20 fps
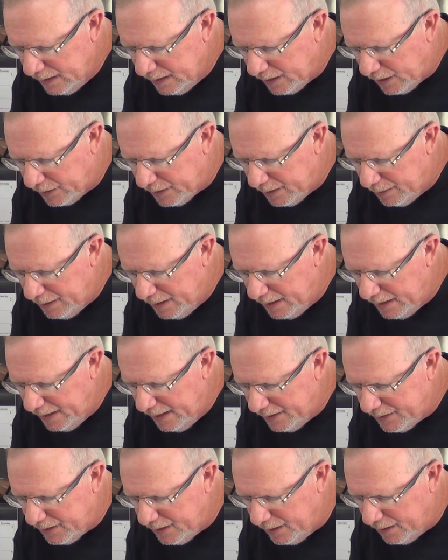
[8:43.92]
So there
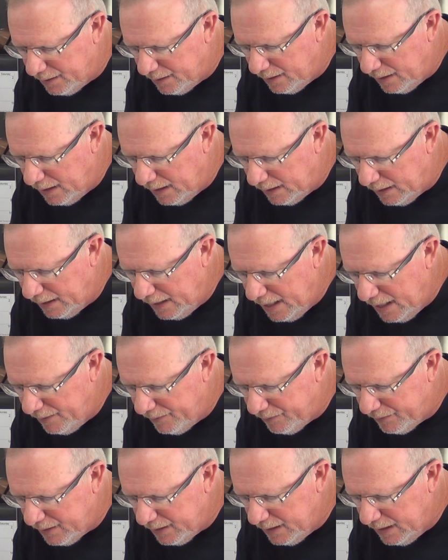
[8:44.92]
is a
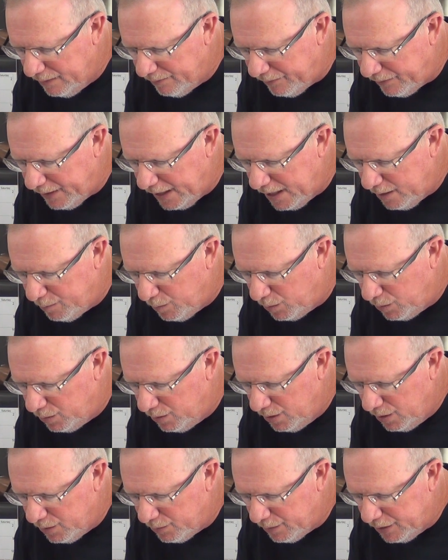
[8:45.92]
left inflatable
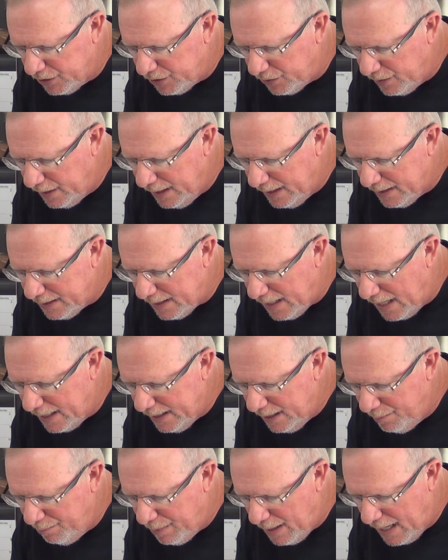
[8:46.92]
restraint
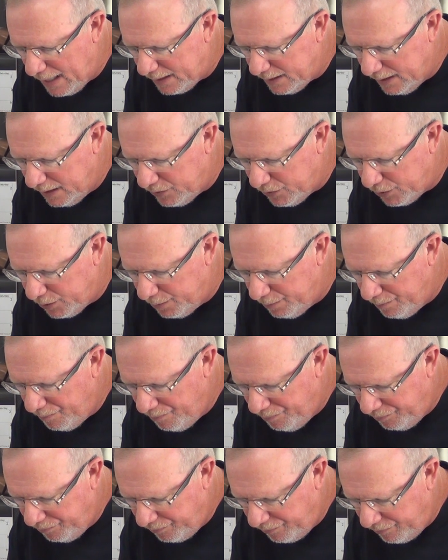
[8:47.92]
side impact sensor
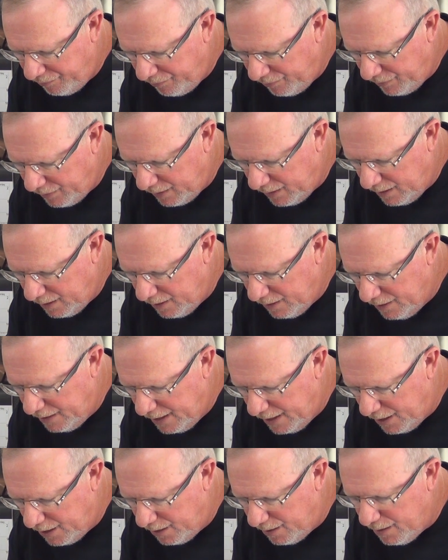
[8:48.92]

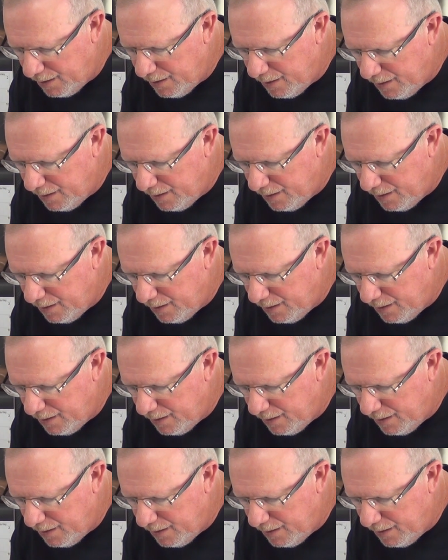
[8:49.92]
there.